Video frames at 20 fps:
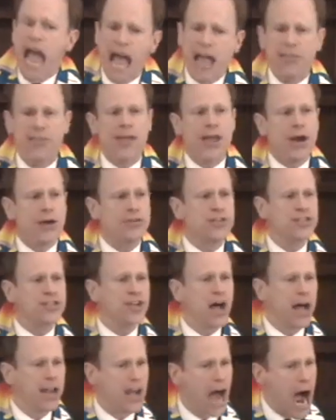and their
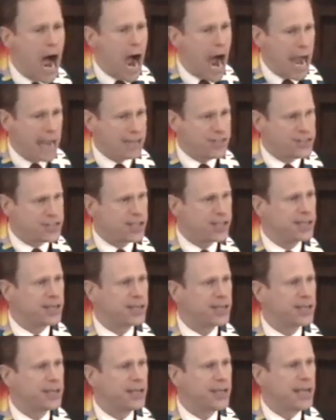son Isaac
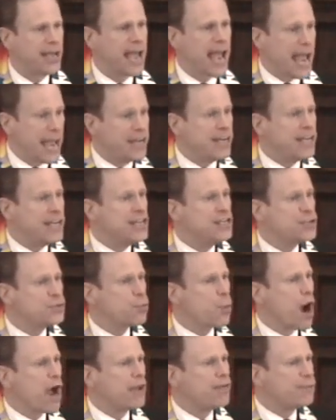and
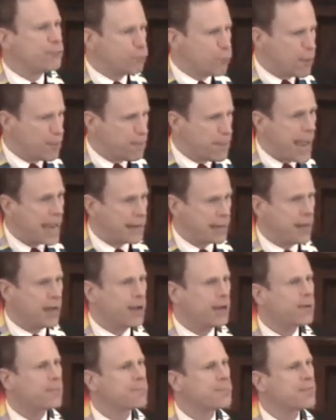his wife Rebekah,
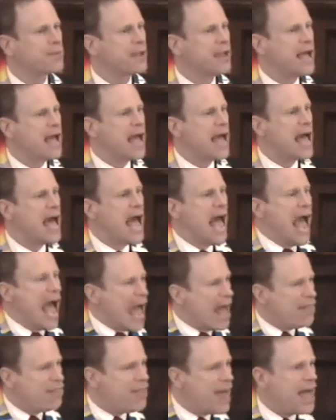
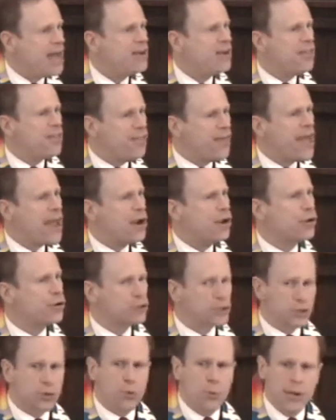and then
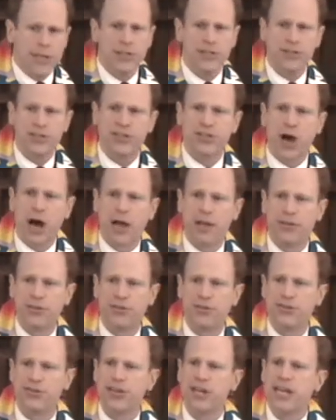their twin
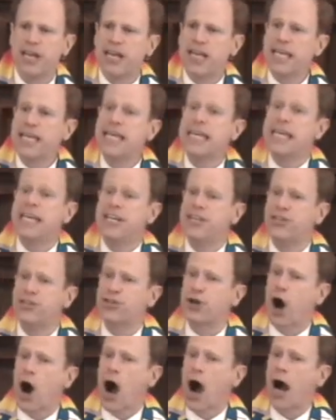sons
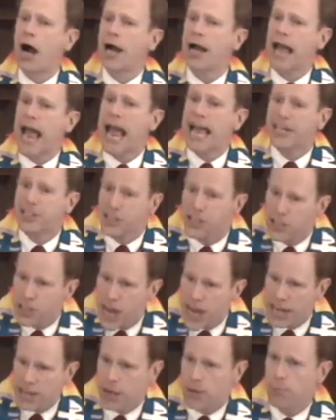Esau and
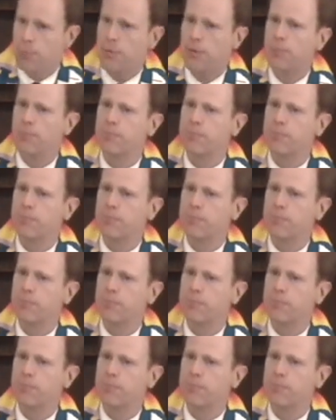Jacob.